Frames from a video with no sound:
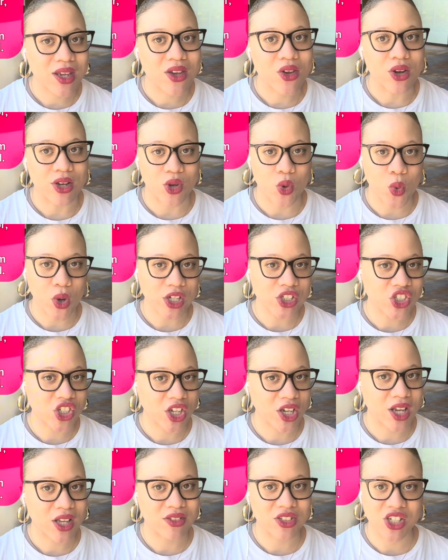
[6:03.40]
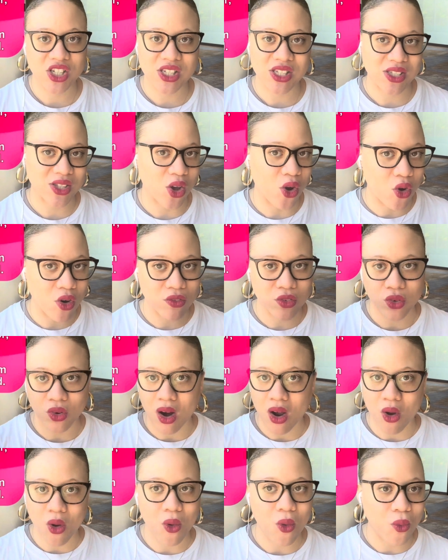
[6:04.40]
and questioning just
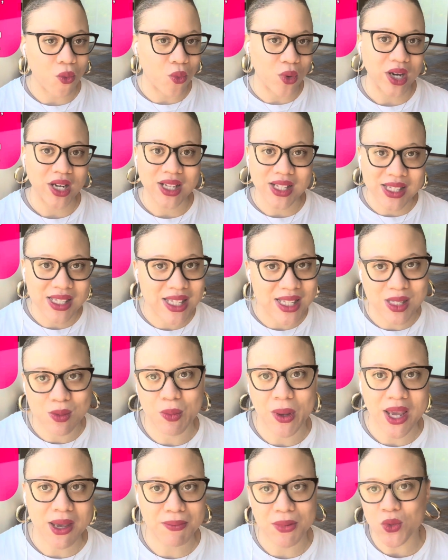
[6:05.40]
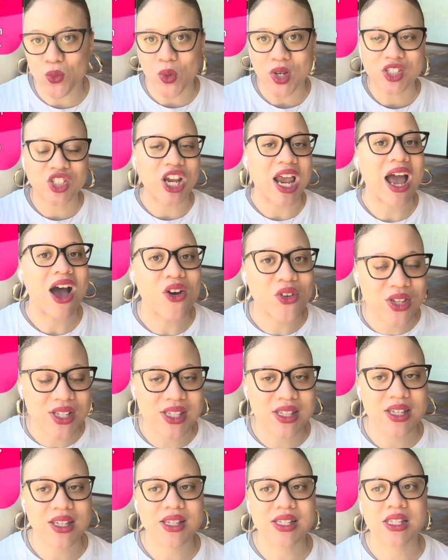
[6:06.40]
overall, what is this baby? What child is
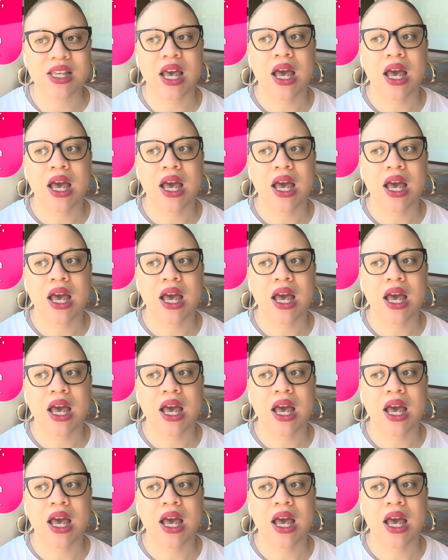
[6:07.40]
this?